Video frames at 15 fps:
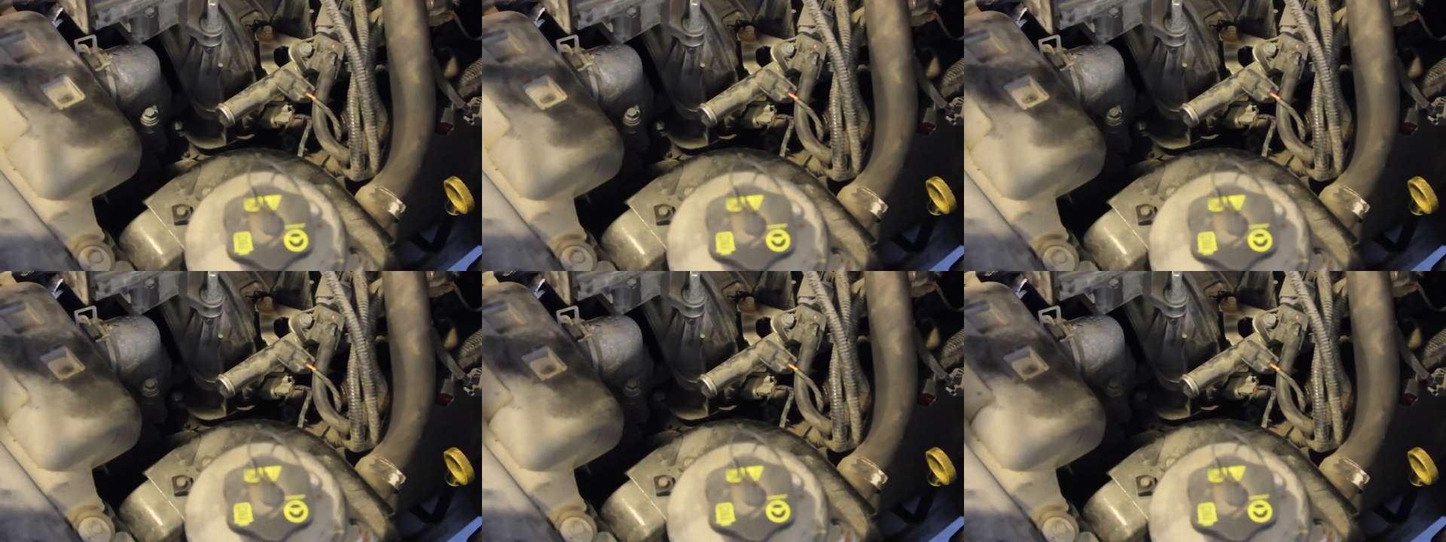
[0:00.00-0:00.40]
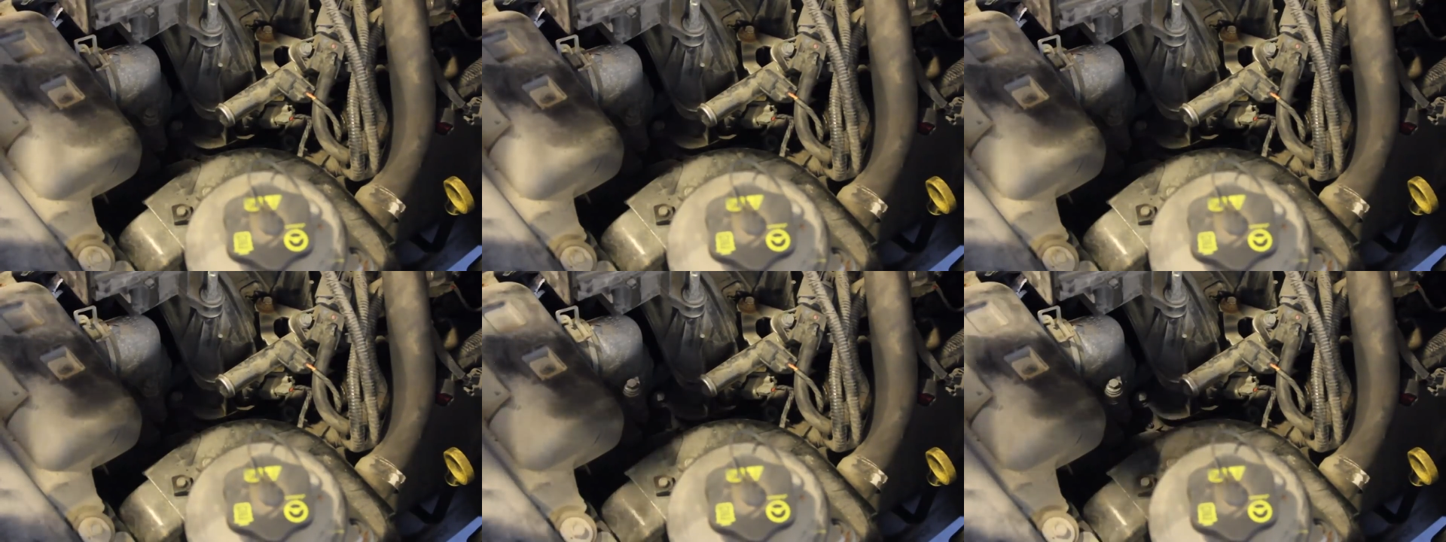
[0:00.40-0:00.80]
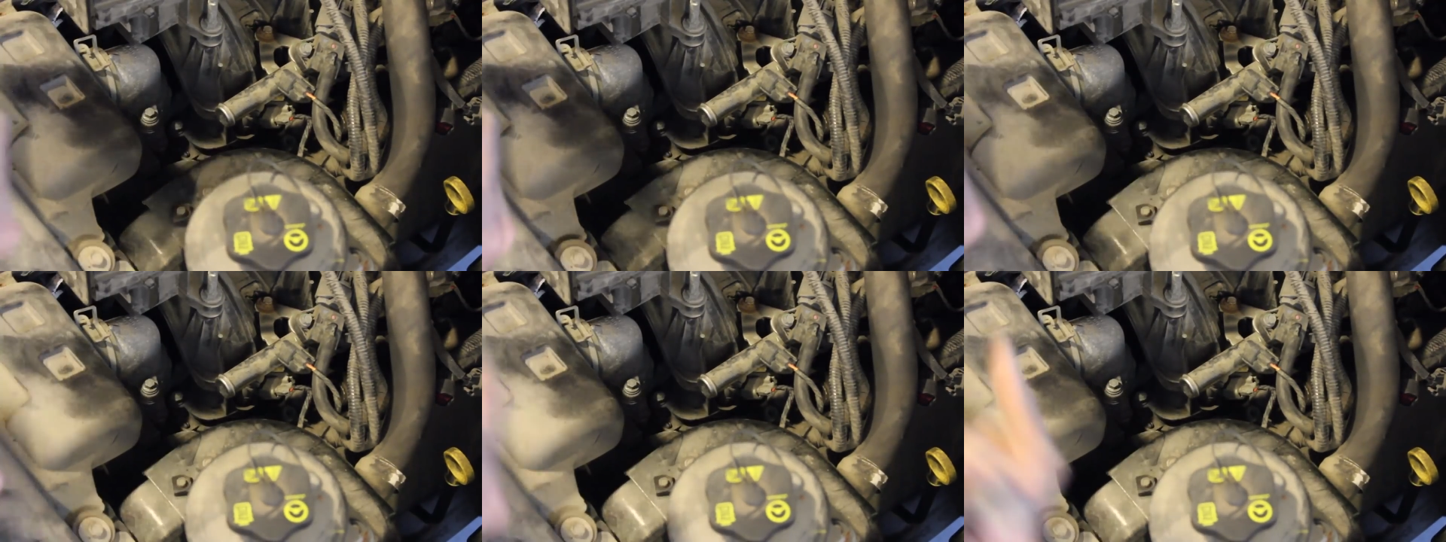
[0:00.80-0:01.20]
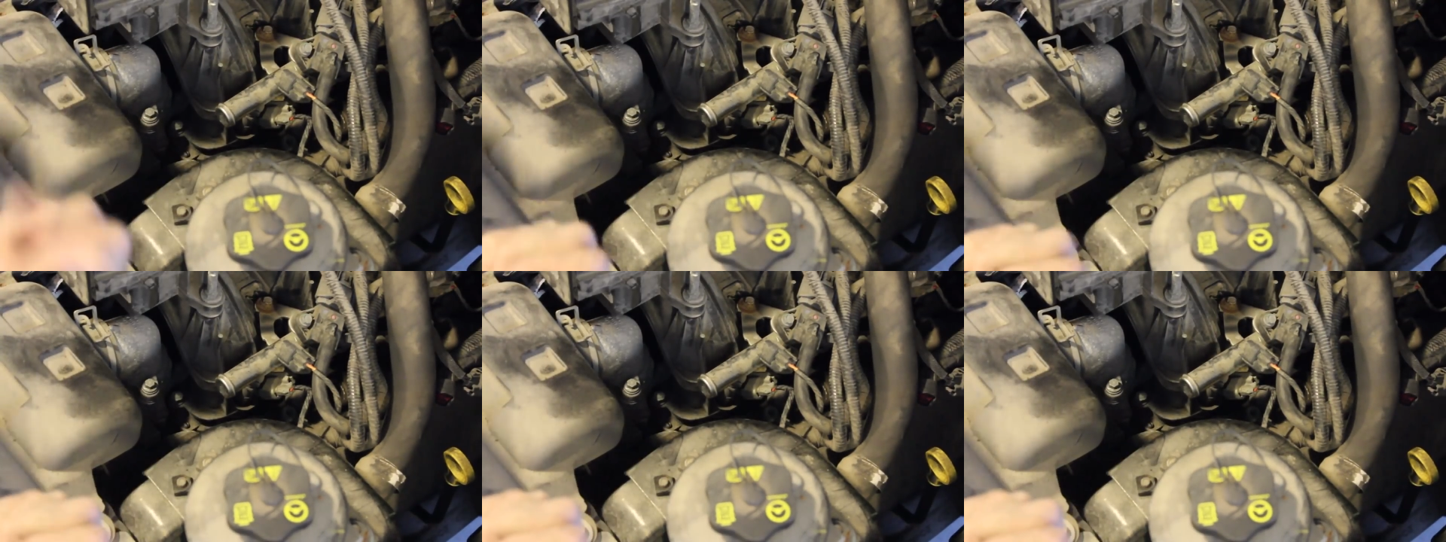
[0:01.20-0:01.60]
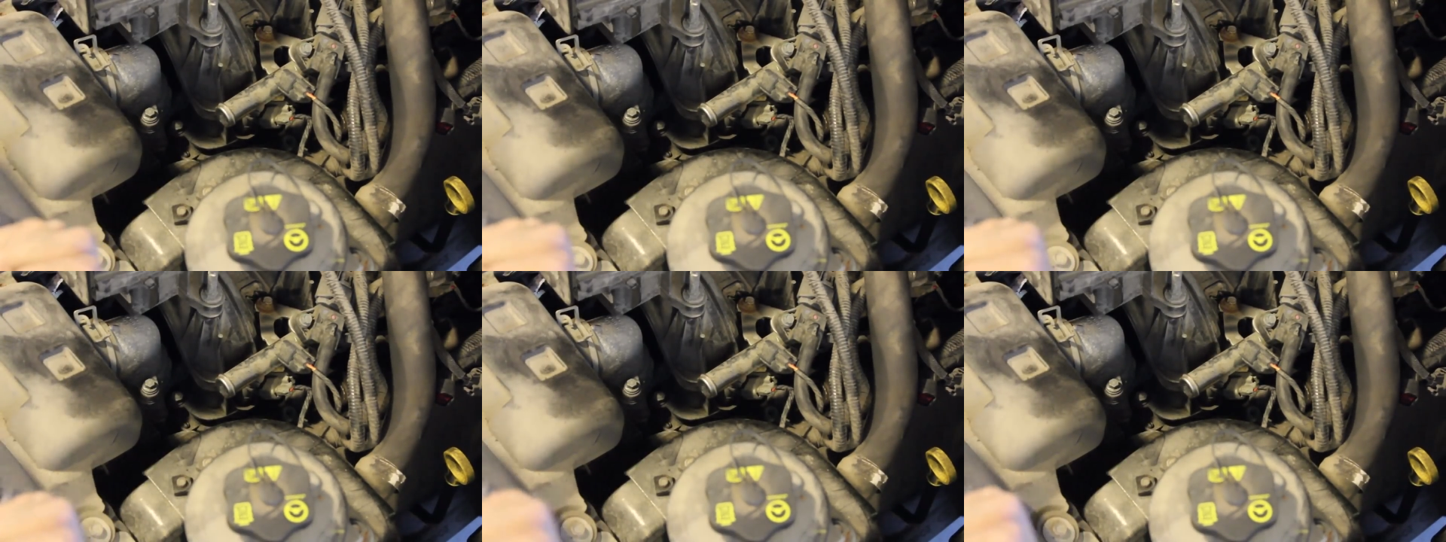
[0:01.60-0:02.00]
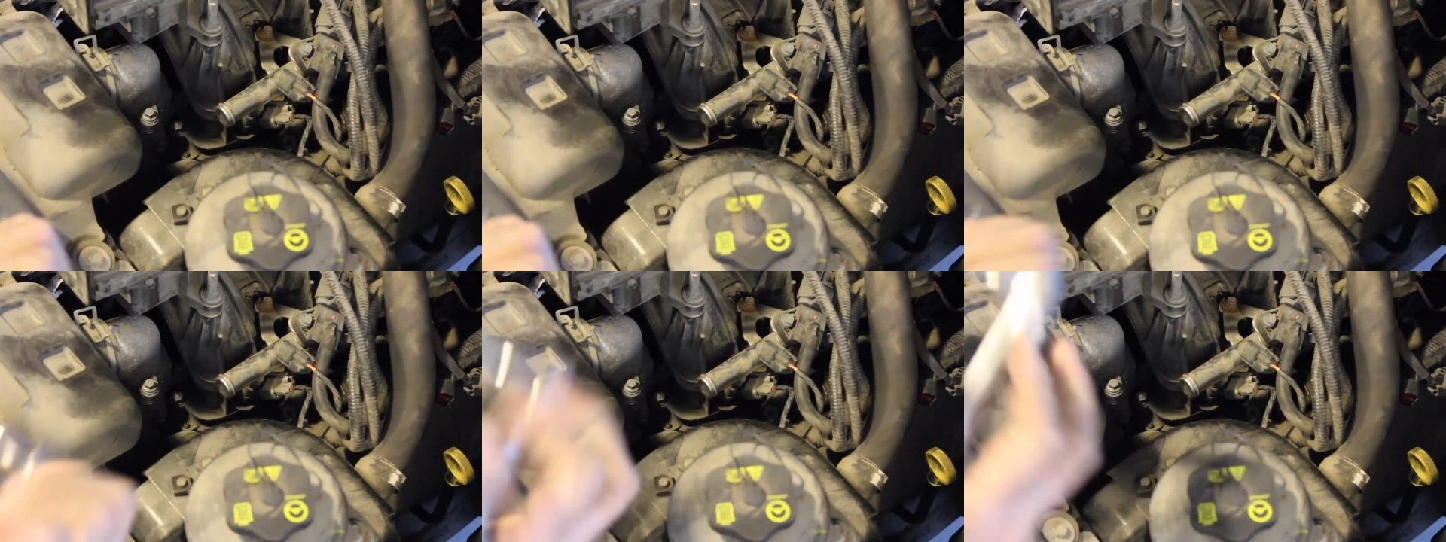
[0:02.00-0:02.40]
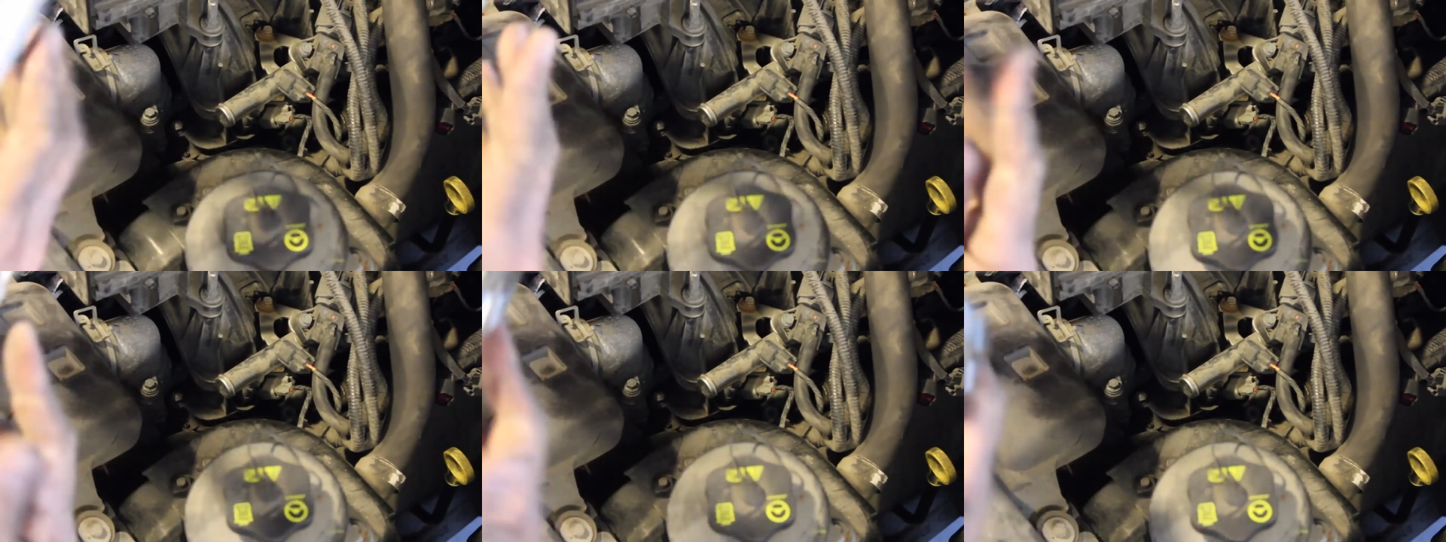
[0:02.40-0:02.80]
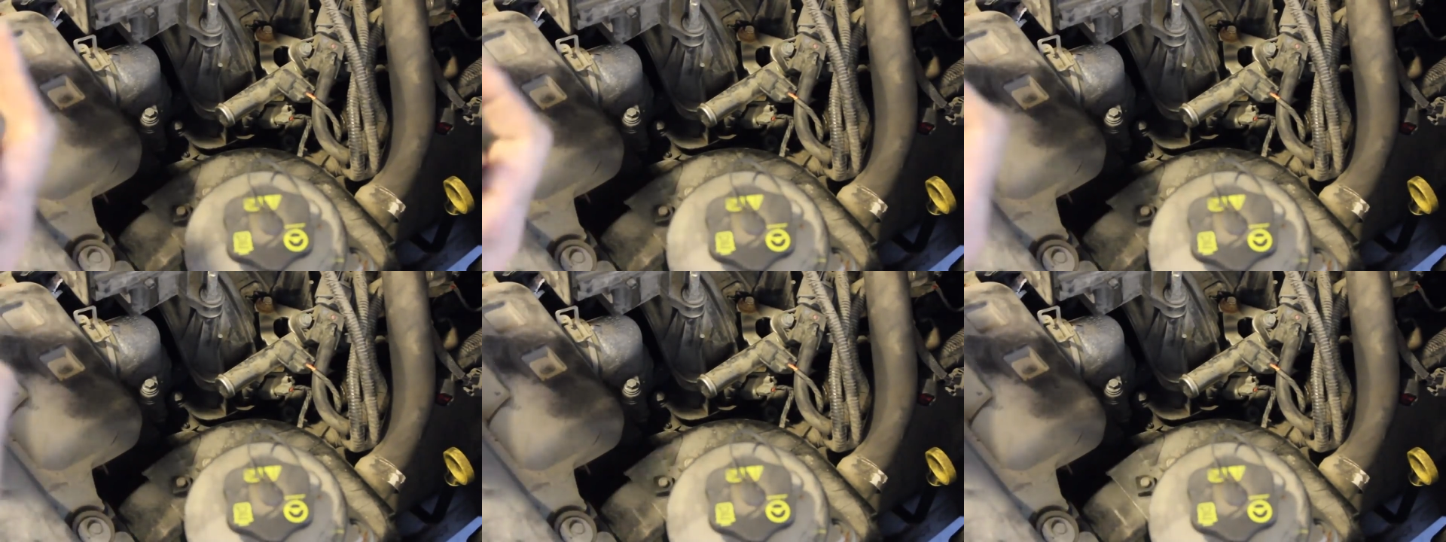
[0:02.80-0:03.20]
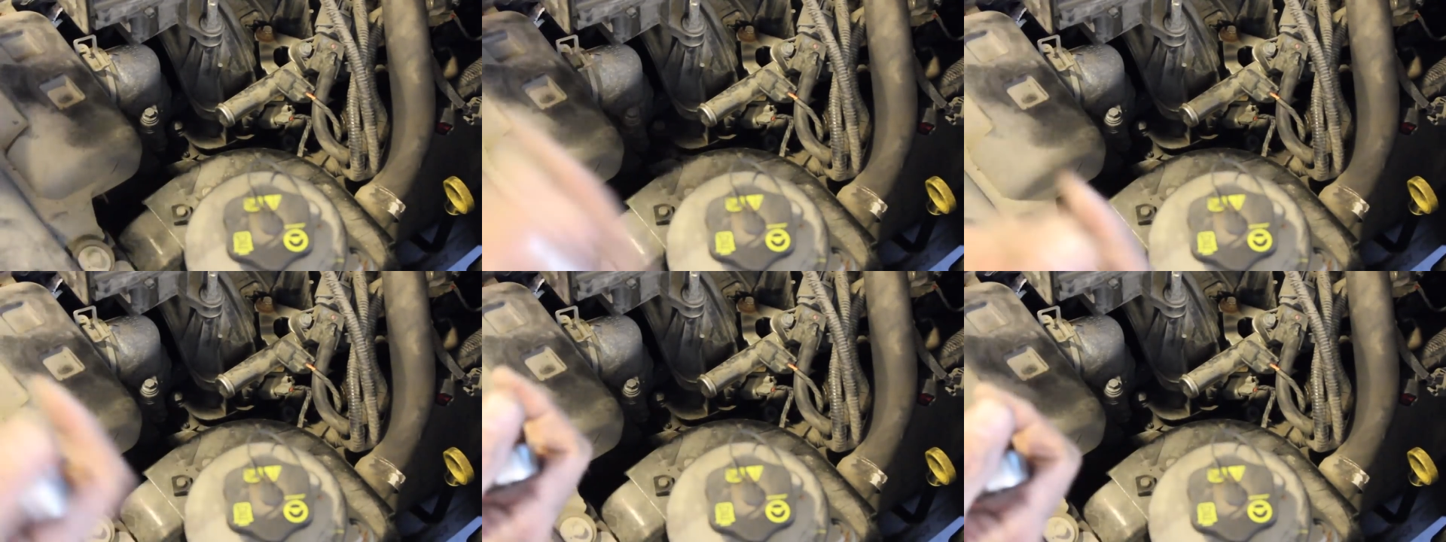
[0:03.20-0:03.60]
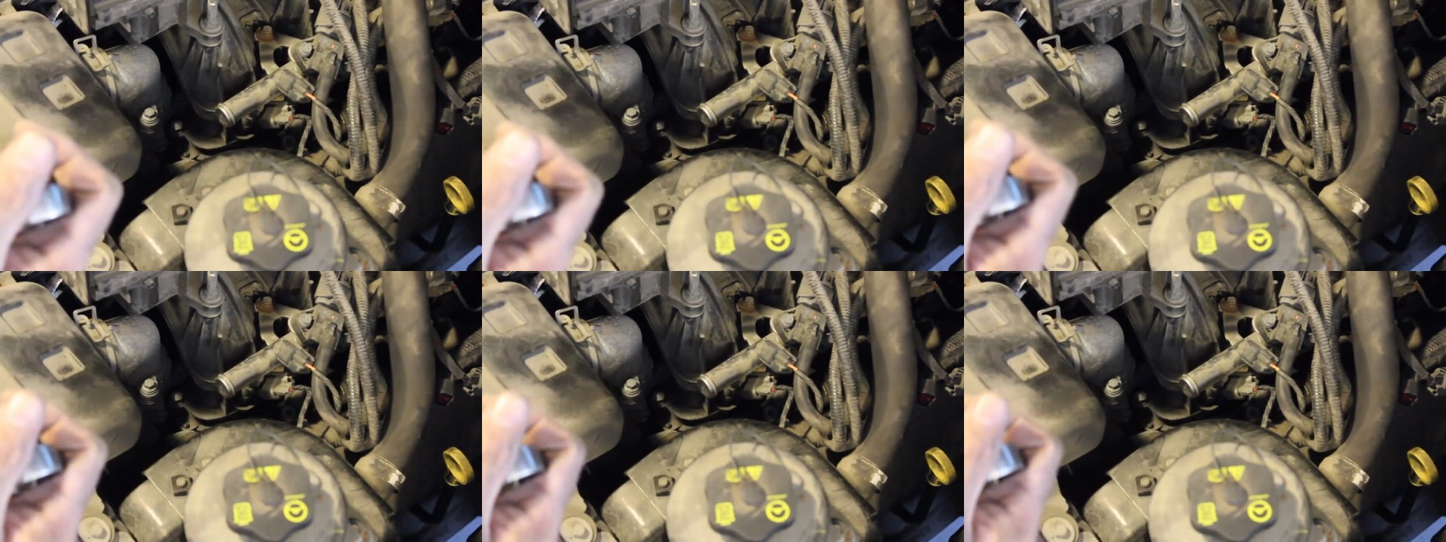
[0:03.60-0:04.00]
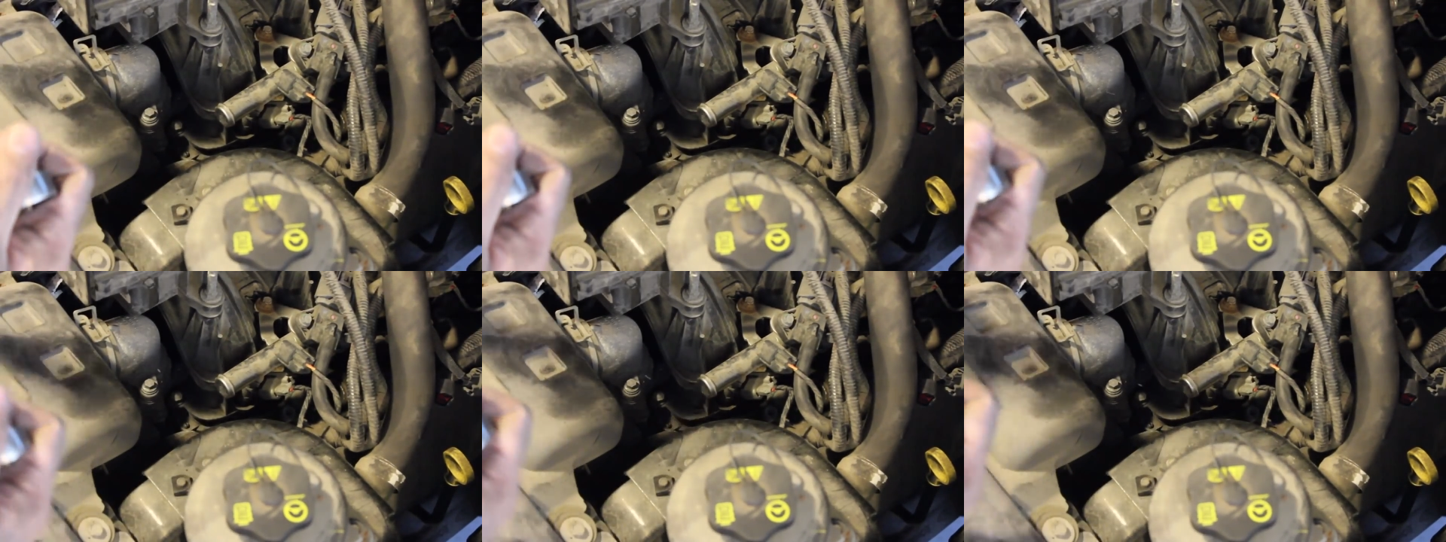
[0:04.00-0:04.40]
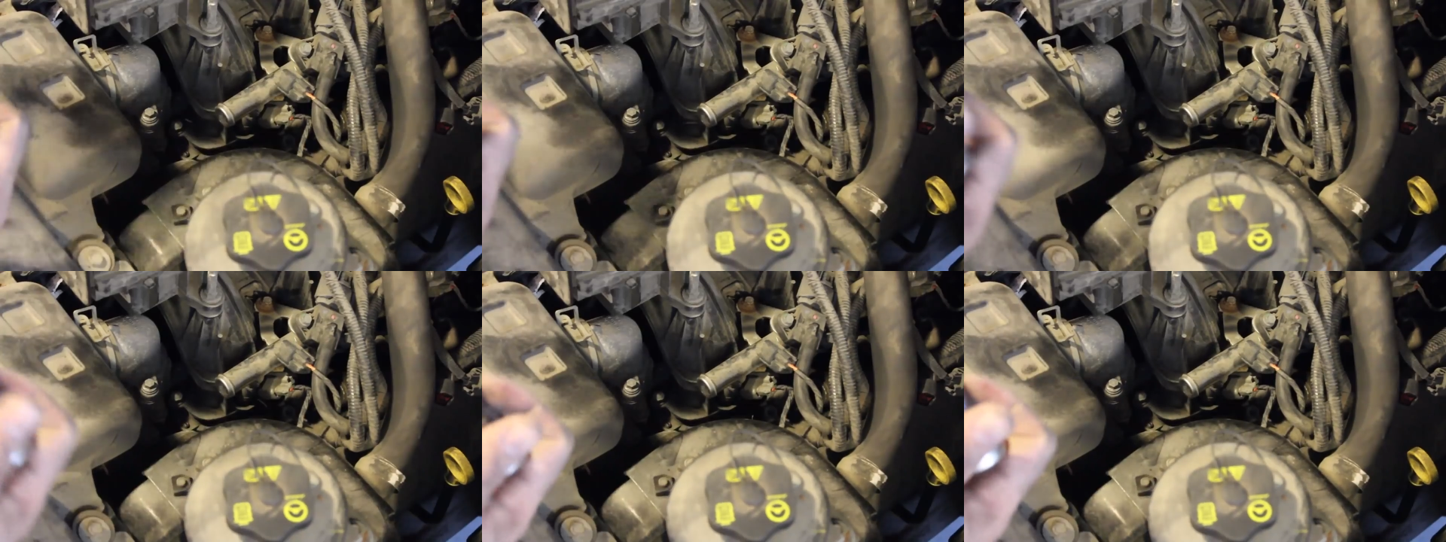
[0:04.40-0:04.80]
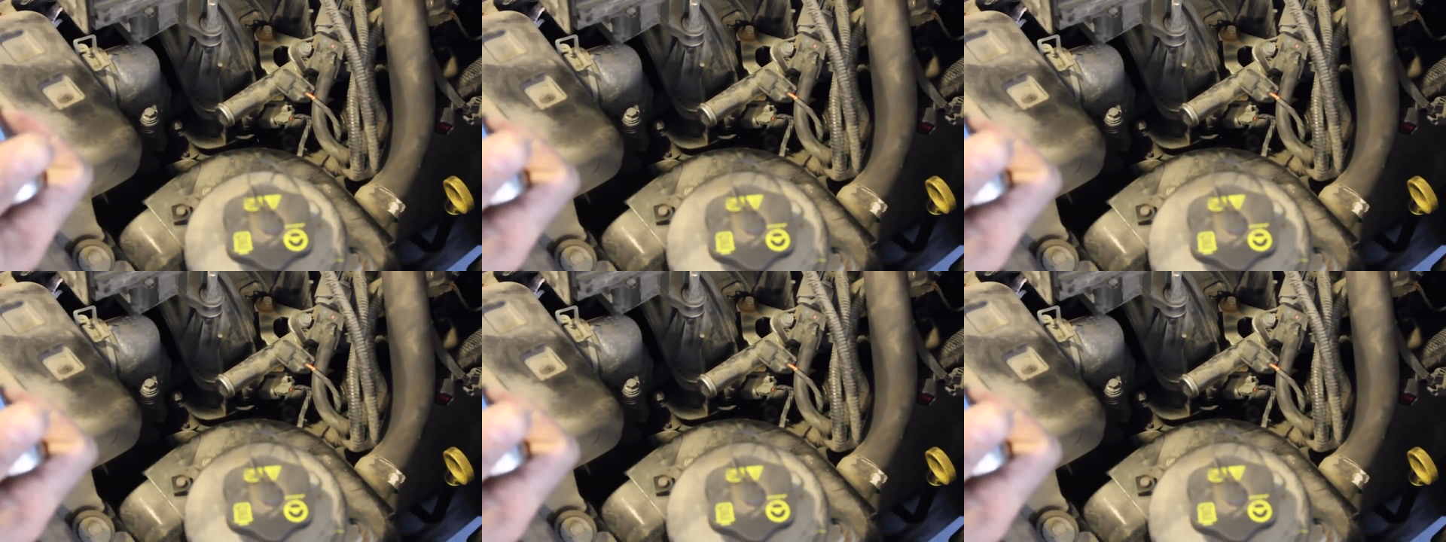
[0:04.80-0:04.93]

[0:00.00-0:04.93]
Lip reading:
[unreadable: no face in view]